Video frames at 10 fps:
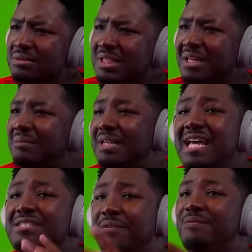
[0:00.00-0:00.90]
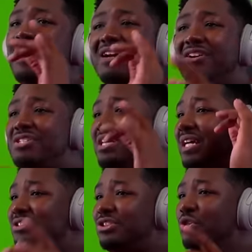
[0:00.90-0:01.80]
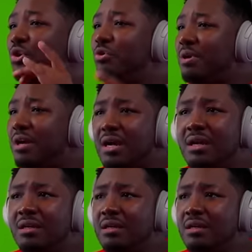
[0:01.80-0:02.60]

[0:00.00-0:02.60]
Damn, that's a fire shot too, bro.